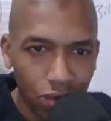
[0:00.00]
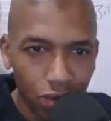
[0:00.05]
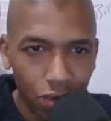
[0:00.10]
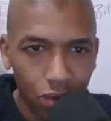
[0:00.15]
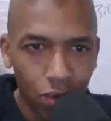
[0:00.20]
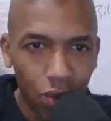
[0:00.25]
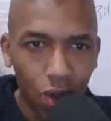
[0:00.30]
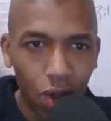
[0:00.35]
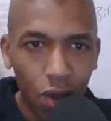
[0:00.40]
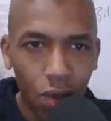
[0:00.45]

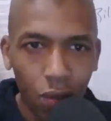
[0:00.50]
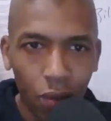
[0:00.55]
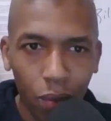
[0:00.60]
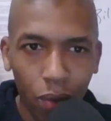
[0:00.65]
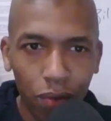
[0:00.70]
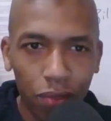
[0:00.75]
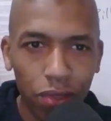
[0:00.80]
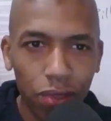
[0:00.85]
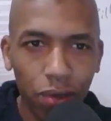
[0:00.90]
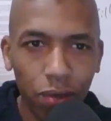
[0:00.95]
do
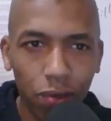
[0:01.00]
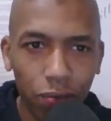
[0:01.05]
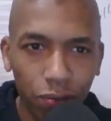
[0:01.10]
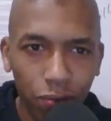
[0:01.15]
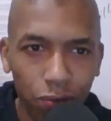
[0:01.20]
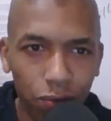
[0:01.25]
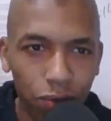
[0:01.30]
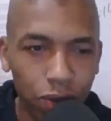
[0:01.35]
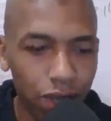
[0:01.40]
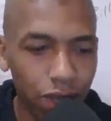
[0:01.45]
with the
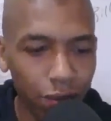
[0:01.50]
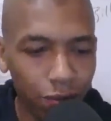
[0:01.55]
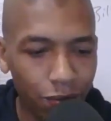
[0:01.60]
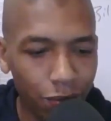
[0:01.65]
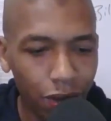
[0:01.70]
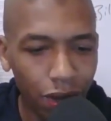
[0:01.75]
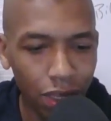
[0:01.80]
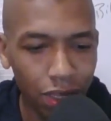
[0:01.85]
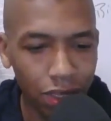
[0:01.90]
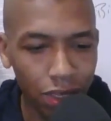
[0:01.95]
freaking
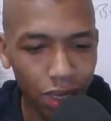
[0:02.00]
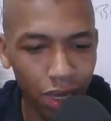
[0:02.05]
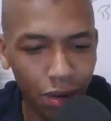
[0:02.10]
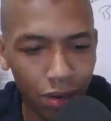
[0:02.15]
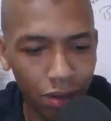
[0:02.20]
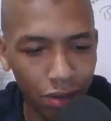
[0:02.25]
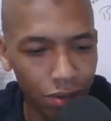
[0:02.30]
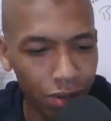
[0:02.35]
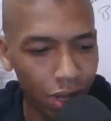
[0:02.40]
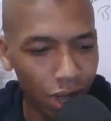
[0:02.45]

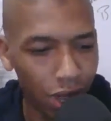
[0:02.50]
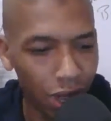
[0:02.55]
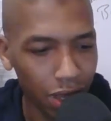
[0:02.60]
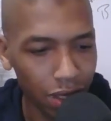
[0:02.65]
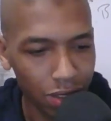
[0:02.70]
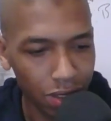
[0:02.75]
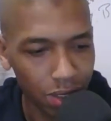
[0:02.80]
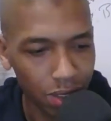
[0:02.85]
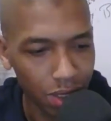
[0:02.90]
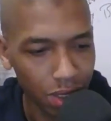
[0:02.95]
military, you
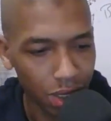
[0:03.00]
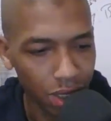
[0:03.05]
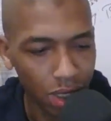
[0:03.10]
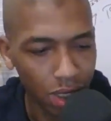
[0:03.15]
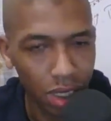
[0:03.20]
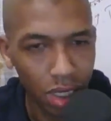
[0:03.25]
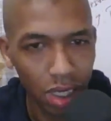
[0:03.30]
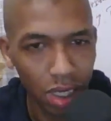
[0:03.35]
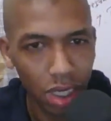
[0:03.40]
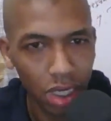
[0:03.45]
guys.
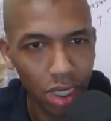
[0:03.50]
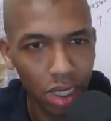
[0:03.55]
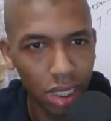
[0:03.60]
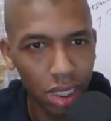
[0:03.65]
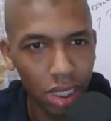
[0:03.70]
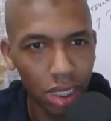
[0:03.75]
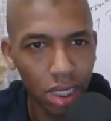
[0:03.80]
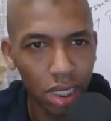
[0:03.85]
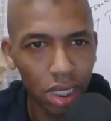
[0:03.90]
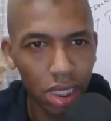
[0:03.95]

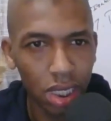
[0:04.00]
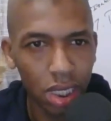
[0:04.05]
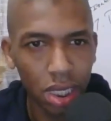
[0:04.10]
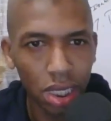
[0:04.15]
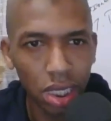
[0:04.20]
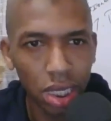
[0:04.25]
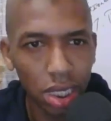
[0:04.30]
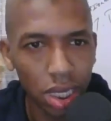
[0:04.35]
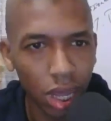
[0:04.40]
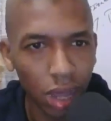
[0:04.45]

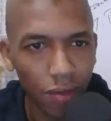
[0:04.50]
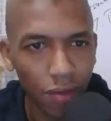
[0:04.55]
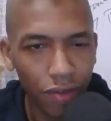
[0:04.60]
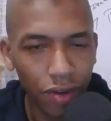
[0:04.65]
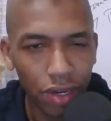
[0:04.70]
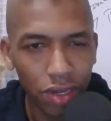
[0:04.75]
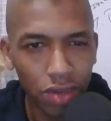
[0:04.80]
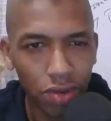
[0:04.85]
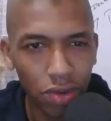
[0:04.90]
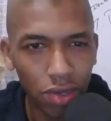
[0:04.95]
Nothing
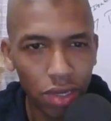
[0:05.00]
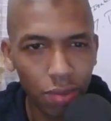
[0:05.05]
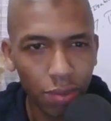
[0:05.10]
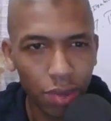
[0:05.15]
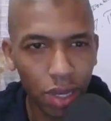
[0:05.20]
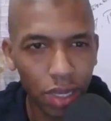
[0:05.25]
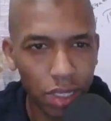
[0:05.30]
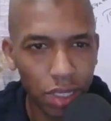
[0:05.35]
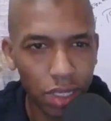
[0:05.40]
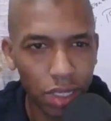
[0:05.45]
to do with the
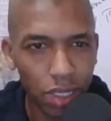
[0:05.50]
military.